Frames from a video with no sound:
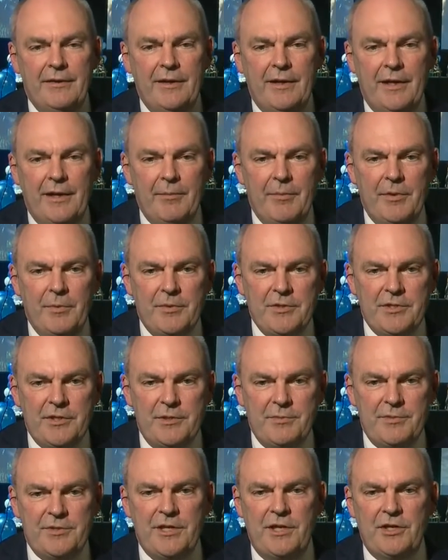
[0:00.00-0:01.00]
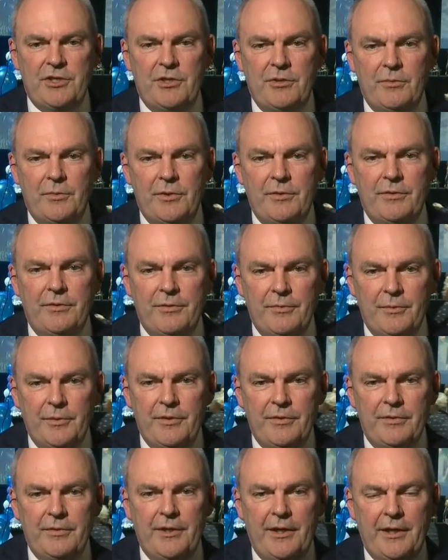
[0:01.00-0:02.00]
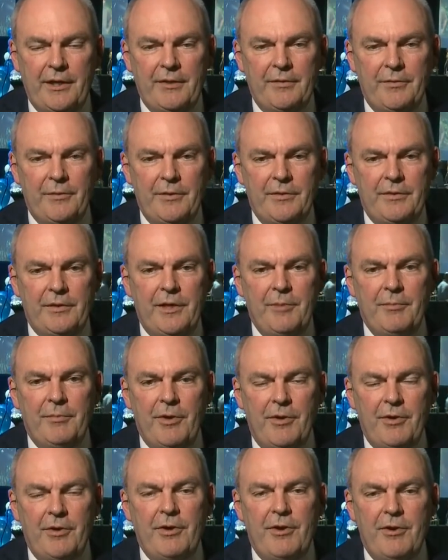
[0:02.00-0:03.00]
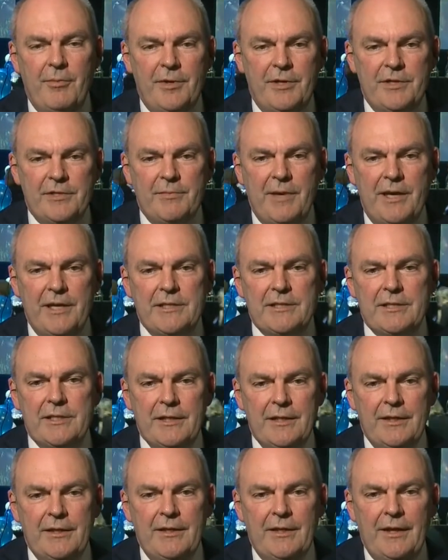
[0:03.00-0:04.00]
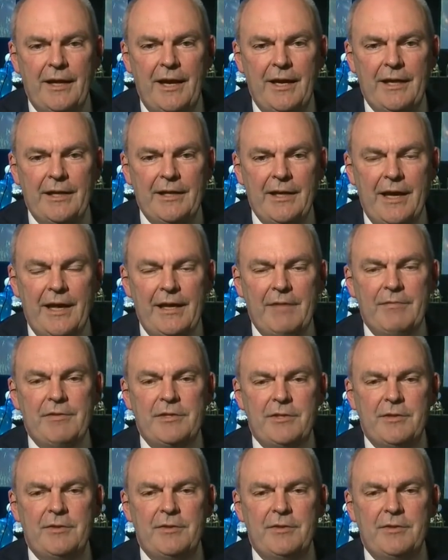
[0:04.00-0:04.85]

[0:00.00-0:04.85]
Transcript: Um, it was an obsession with with uh, with Kim Dotcom and his mates, and and even